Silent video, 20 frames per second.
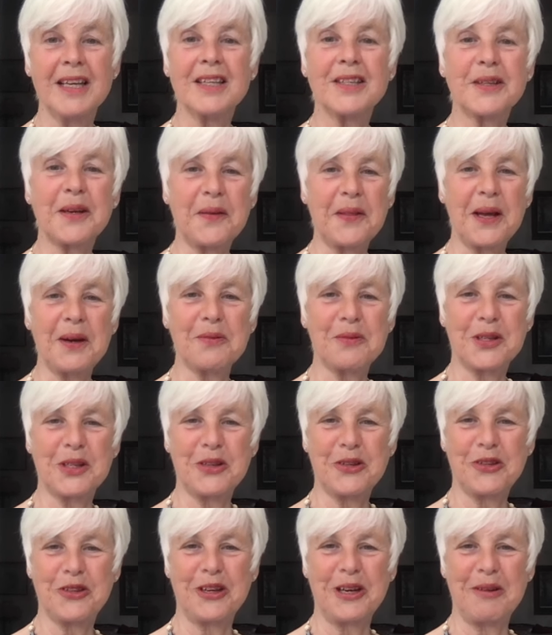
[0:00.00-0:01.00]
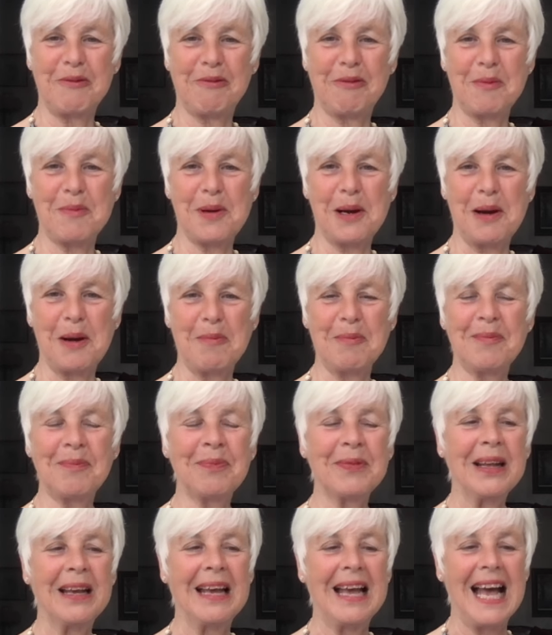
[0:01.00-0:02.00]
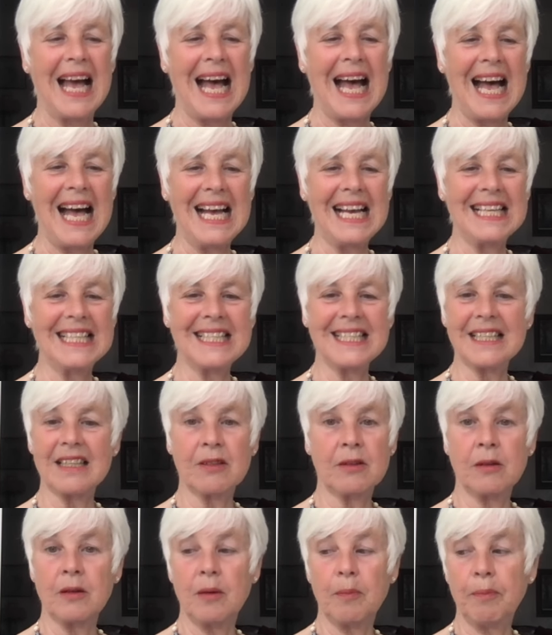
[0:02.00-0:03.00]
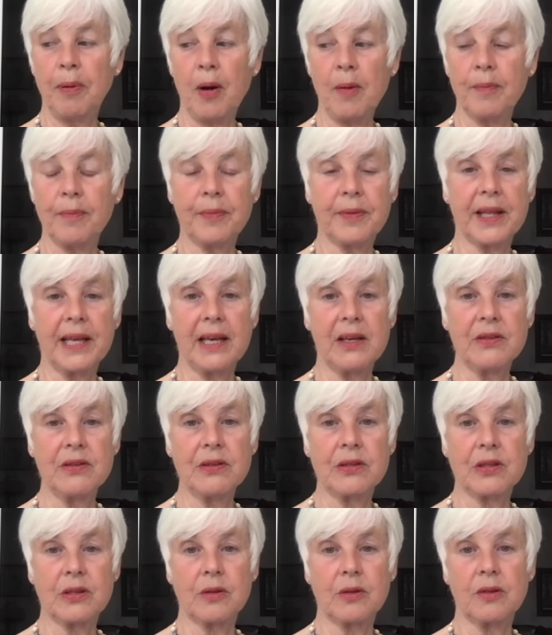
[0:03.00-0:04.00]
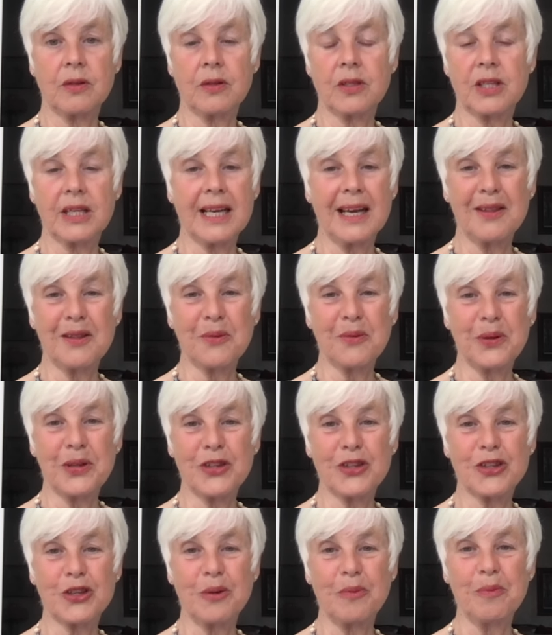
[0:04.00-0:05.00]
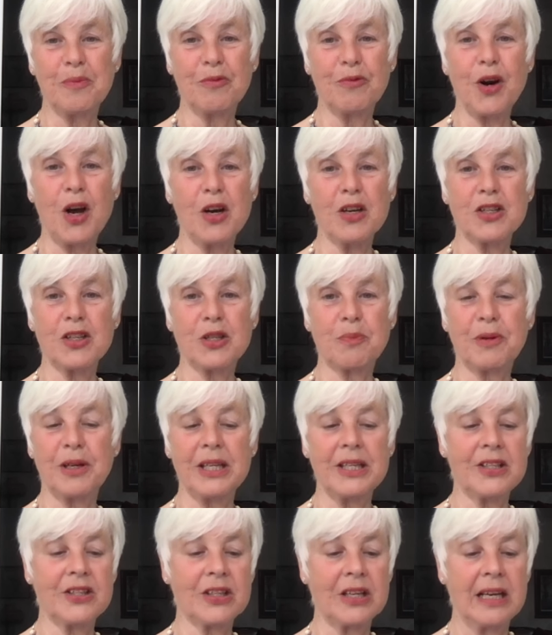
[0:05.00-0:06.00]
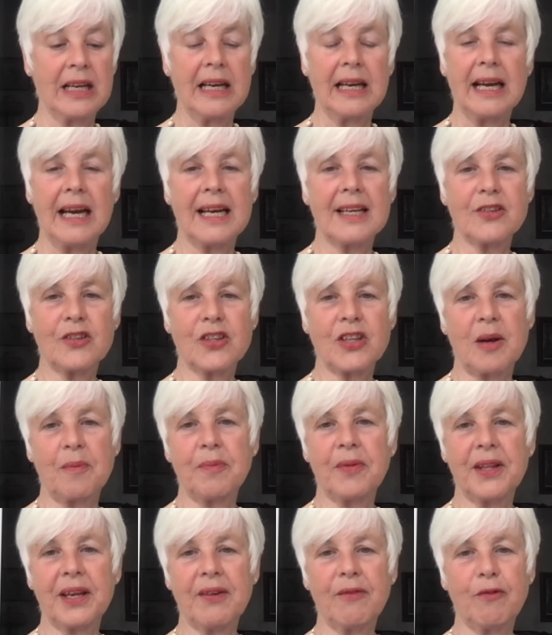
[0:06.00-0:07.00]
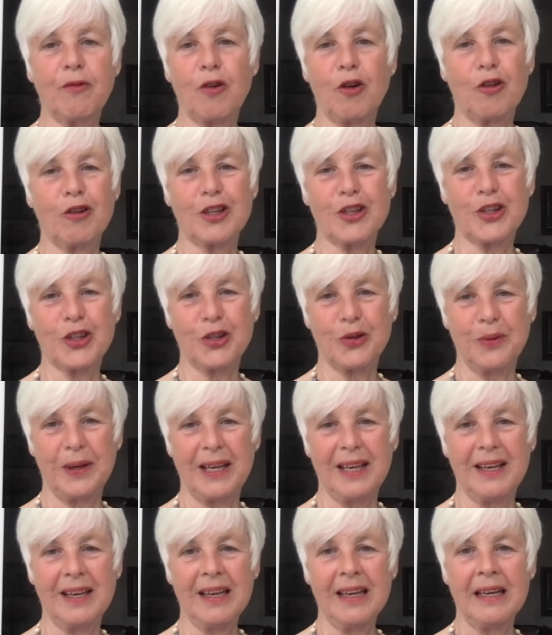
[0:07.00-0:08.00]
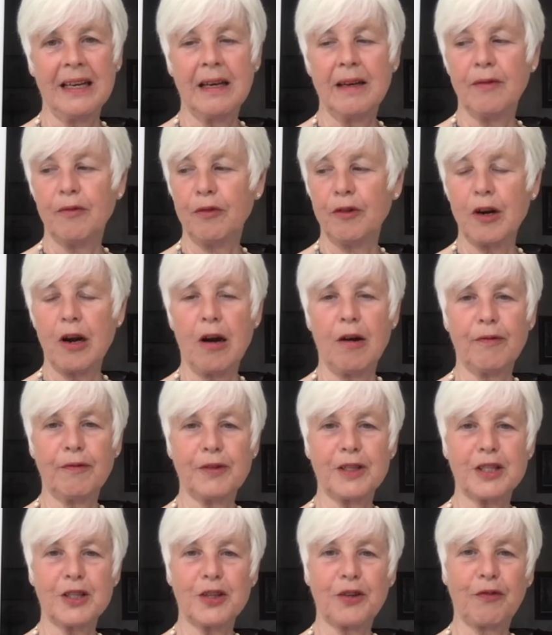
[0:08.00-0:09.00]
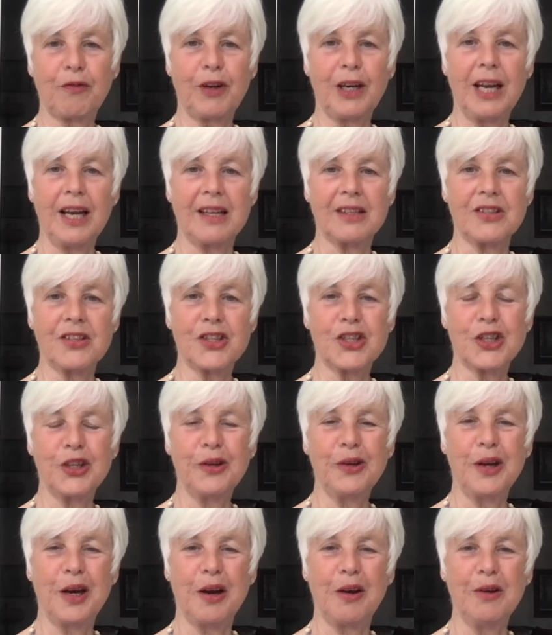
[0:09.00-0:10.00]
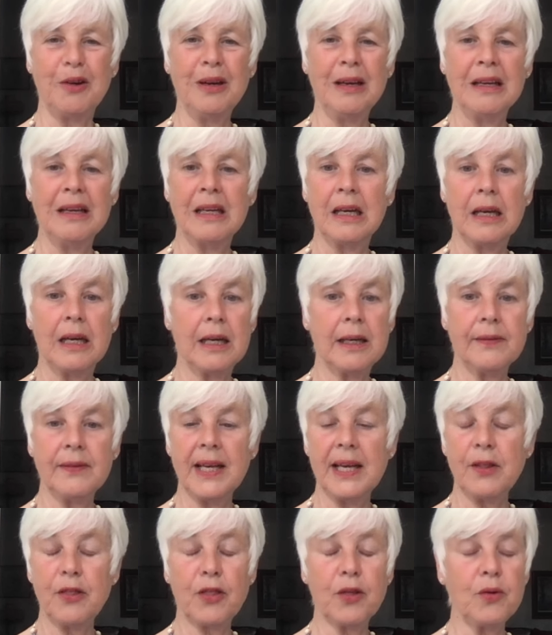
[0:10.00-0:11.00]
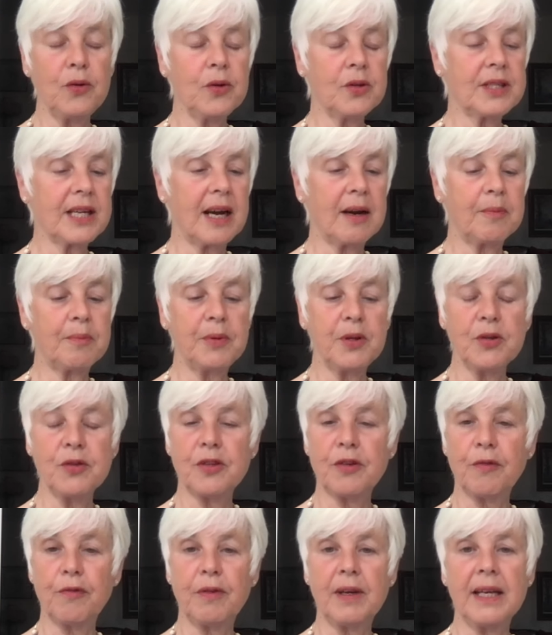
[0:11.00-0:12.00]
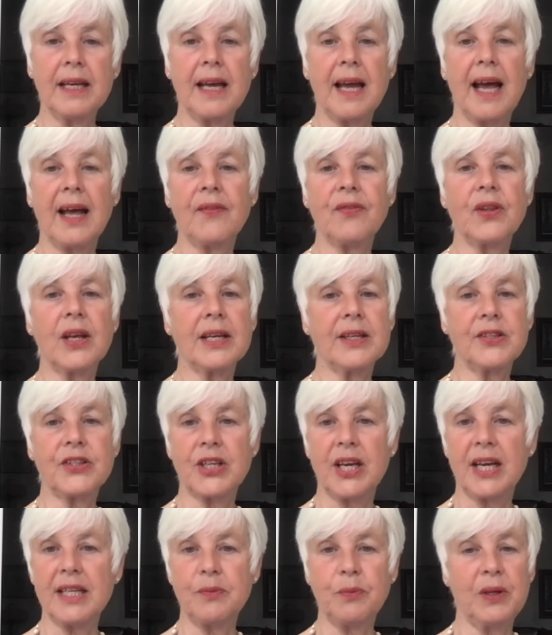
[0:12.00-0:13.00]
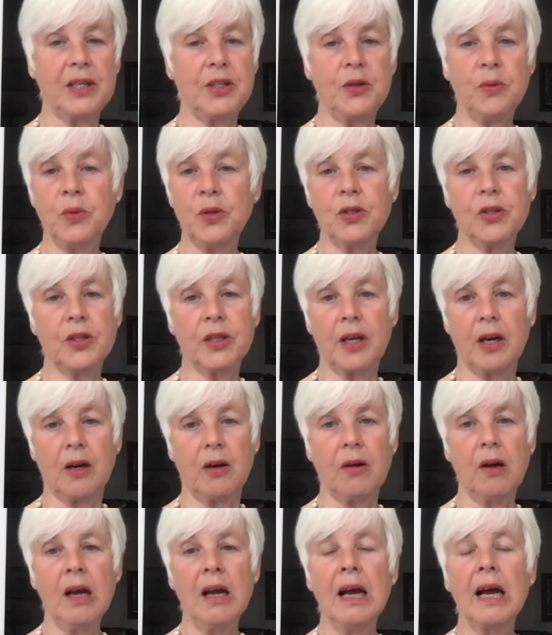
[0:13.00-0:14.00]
So that was a treat for Mum. And popped those together with some raspberries and something for us to eat. for afters for lunch, you know. And they thawed out beautifully and they take, well, you wouldn't know.